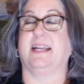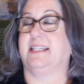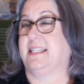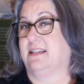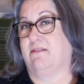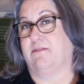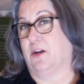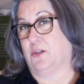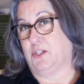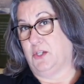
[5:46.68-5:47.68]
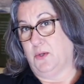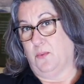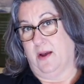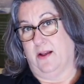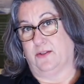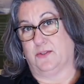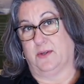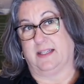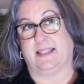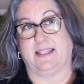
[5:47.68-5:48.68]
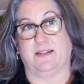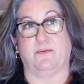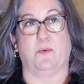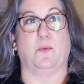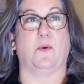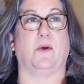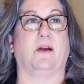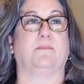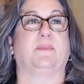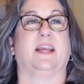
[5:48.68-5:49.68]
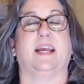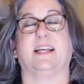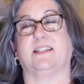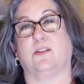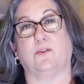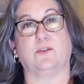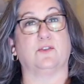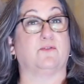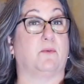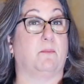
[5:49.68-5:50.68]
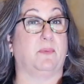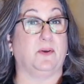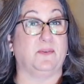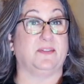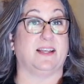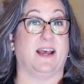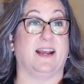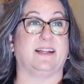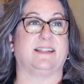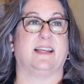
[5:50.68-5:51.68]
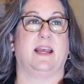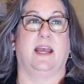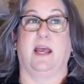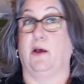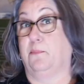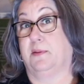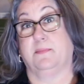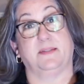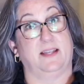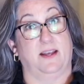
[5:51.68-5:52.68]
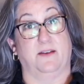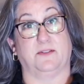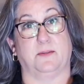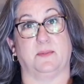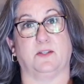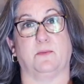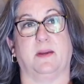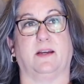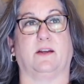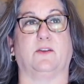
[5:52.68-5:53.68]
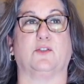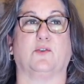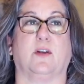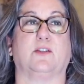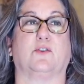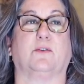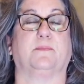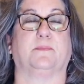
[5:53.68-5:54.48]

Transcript: it didn't fare too well during the Civil War, as soldiers from both sides helped themselves to Mr. Manigault's treasure.